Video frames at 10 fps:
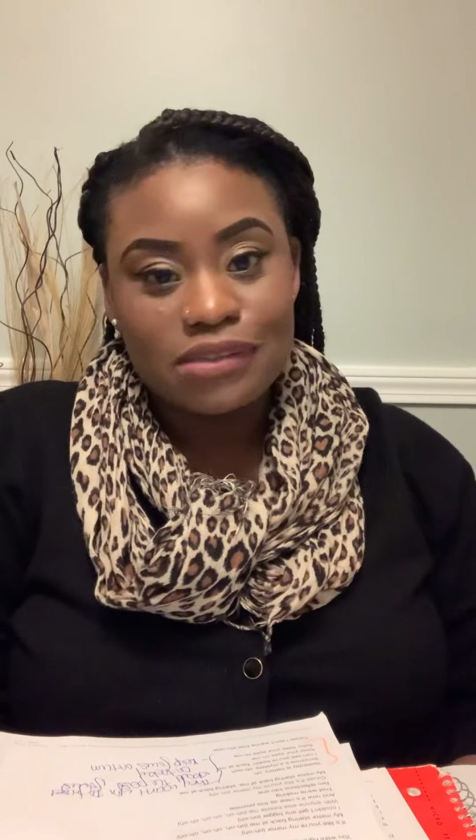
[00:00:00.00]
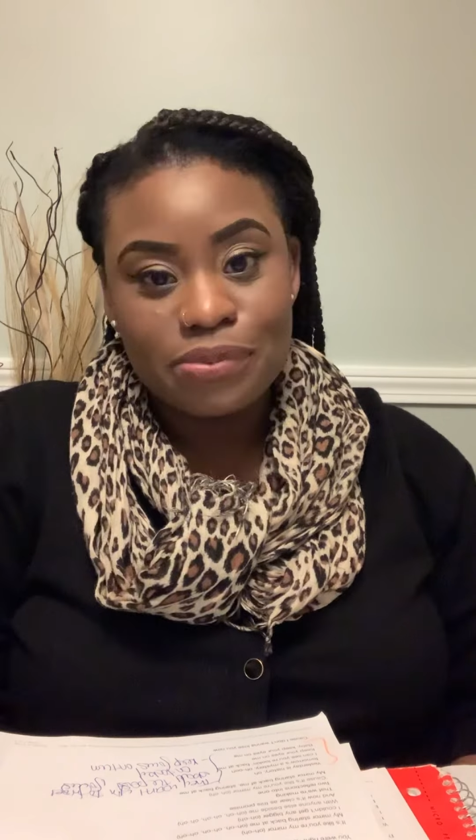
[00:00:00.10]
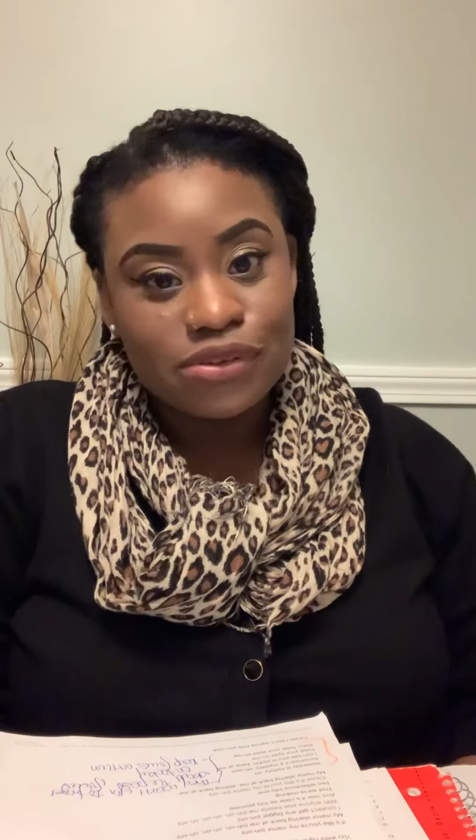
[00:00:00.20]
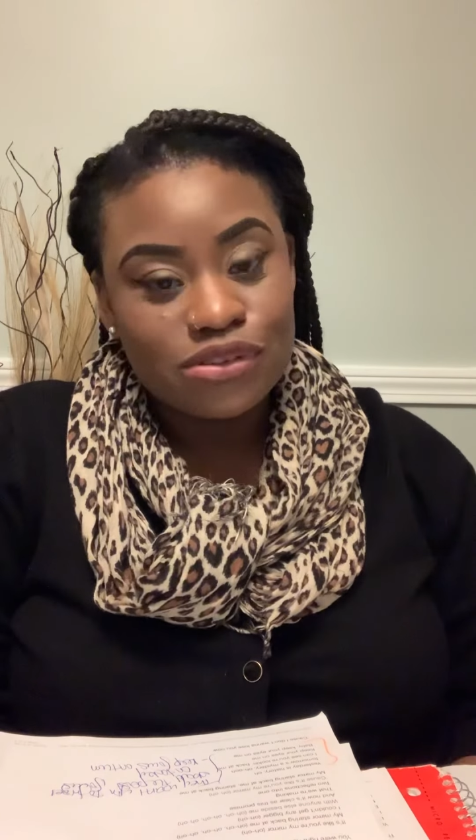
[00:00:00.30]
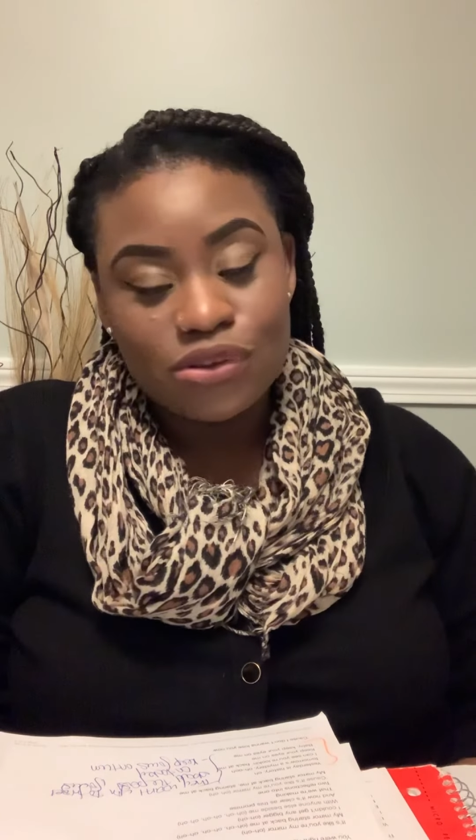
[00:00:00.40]

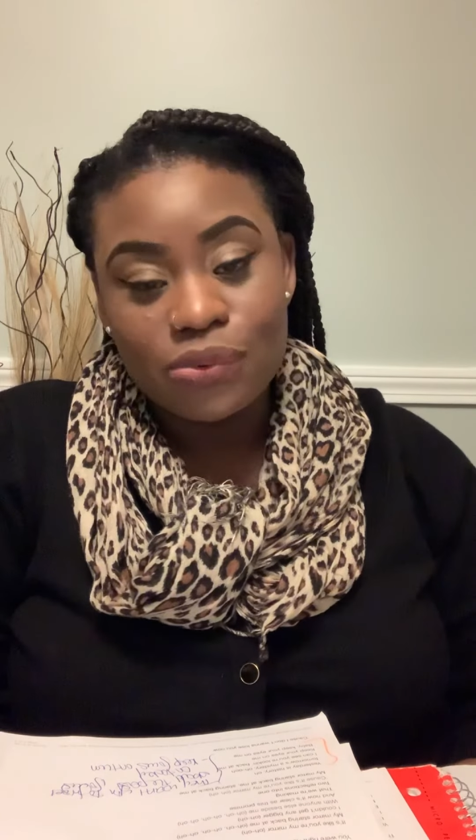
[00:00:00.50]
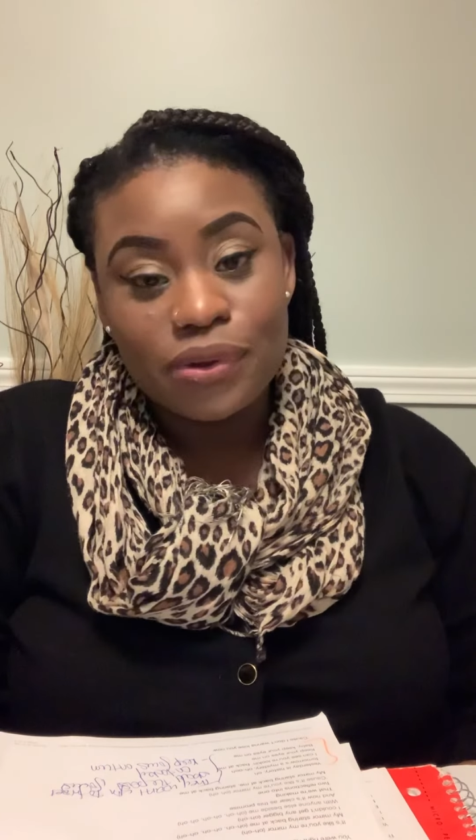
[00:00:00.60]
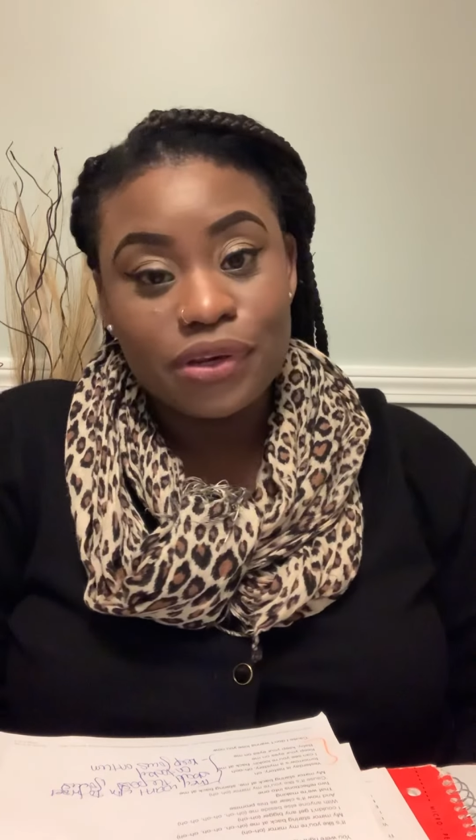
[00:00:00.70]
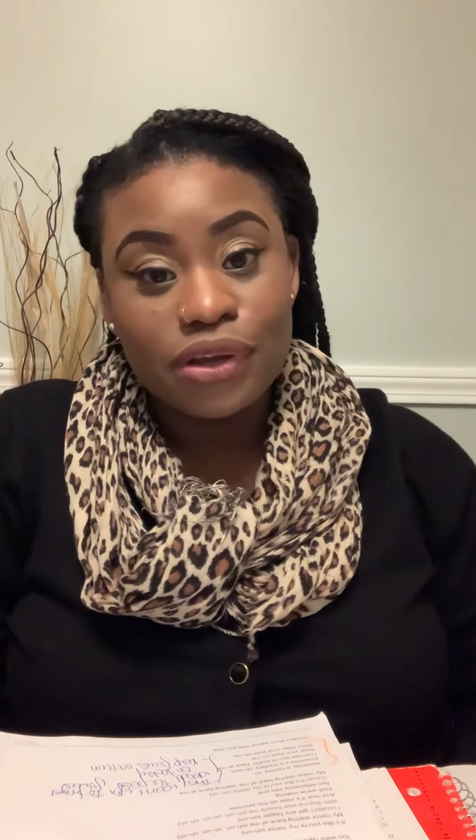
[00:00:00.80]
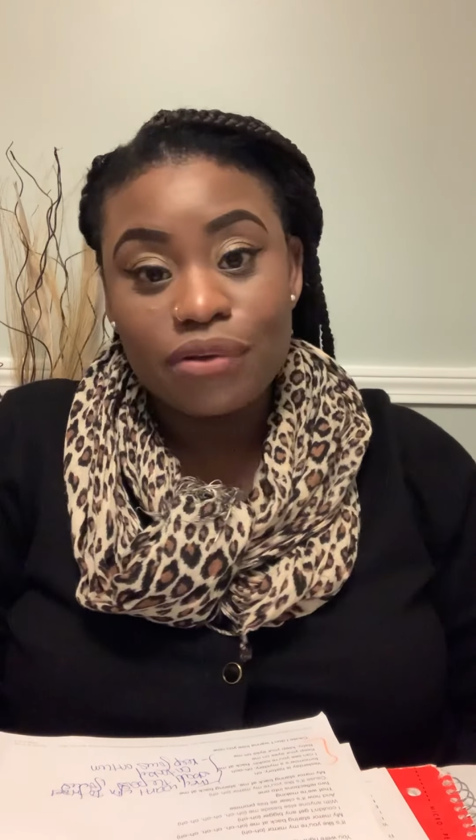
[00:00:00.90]
person know
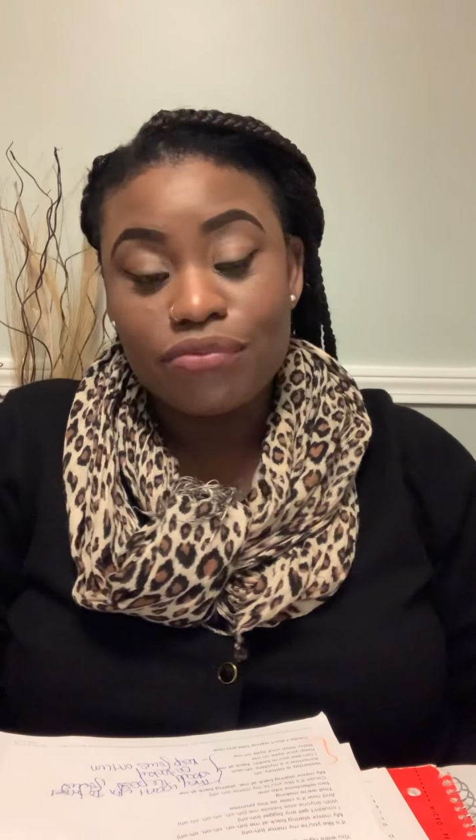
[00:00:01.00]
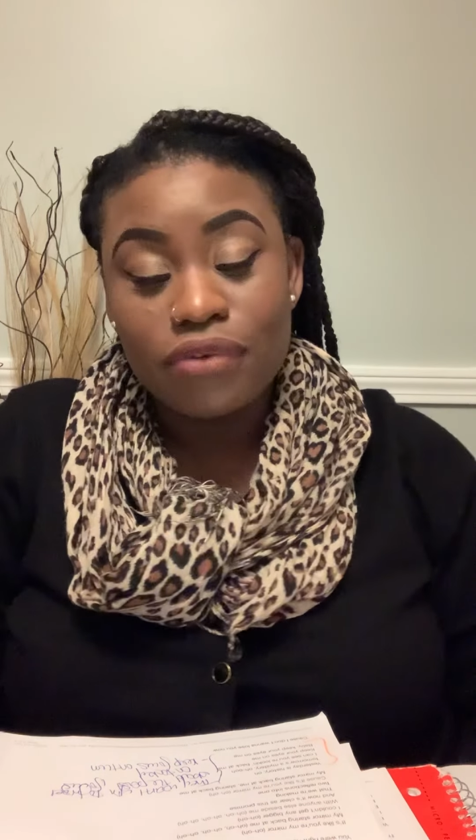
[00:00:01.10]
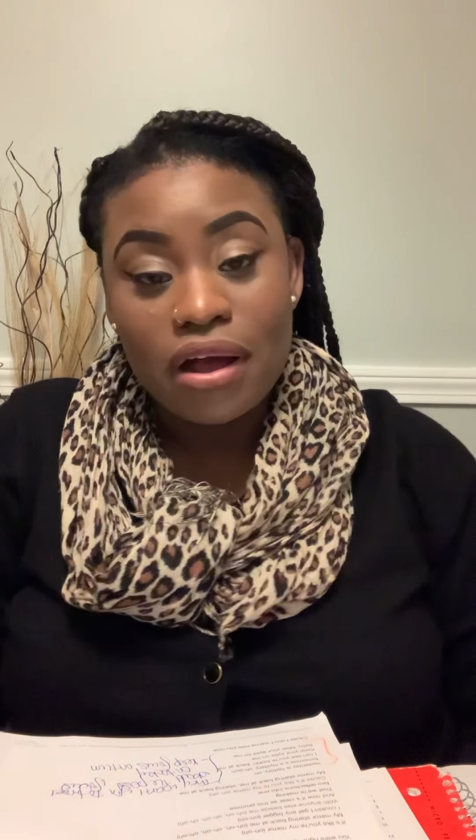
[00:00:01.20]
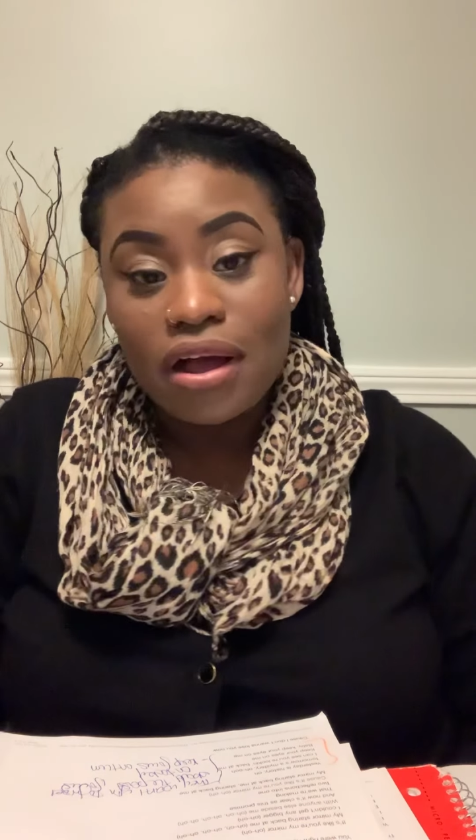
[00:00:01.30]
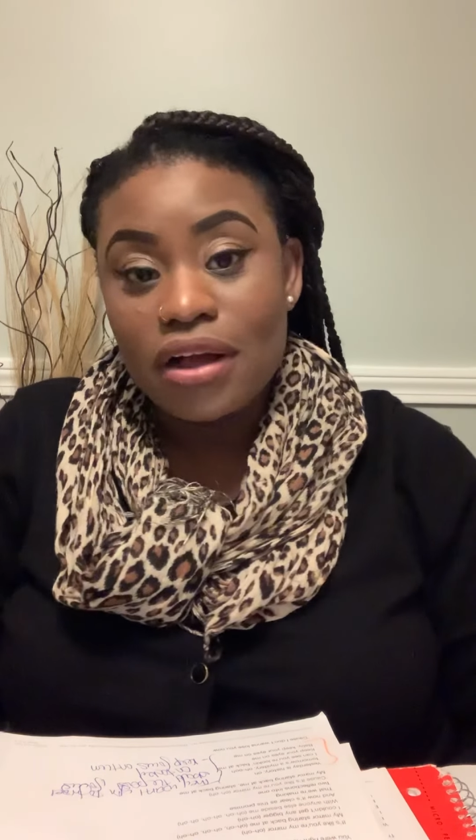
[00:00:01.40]
when they're
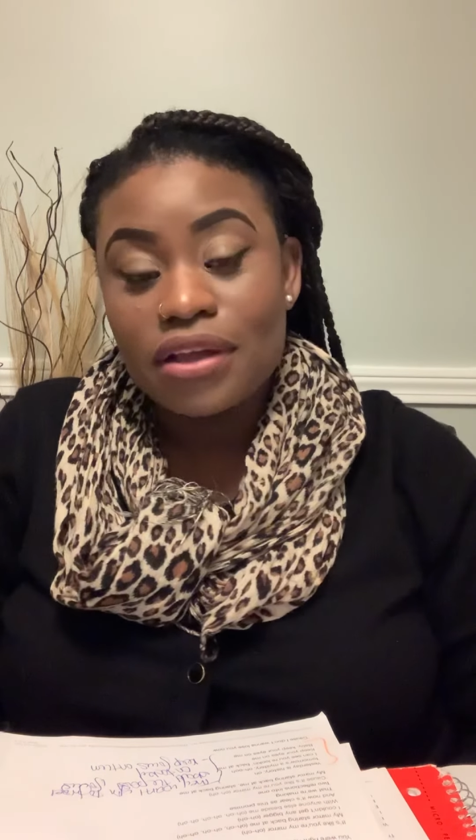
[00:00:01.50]
wrong.